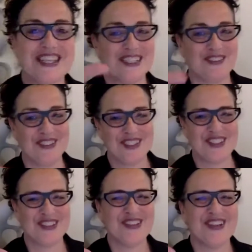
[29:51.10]
that's for
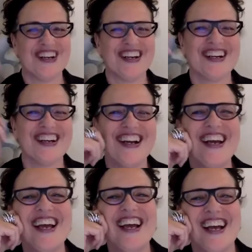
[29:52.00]
sure.
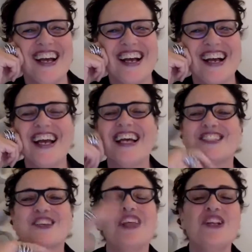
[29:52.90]

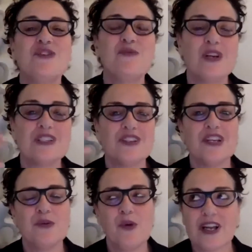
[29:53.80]
So then you
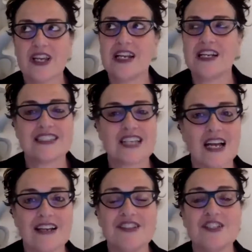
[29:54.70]
walk in, and it's kind
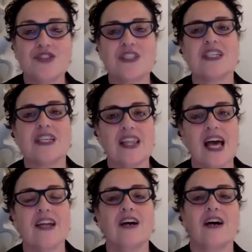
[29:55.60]
of interesting
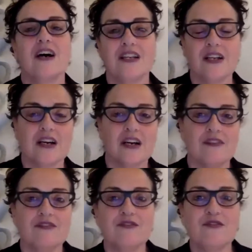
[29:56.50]
that on
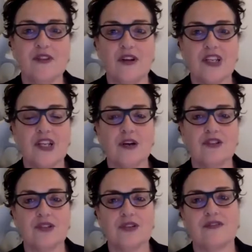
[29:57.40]

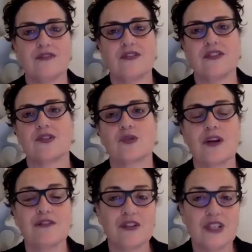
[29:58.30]
sort of the square
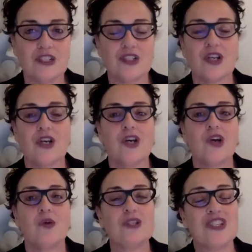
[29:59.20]
footage,
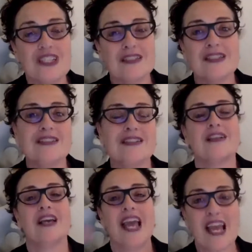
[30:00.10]
which isn't
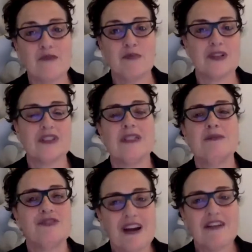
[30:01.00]
ample, seems
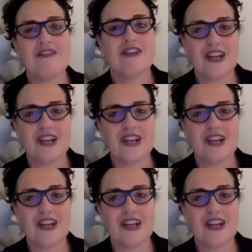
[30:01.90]
very, very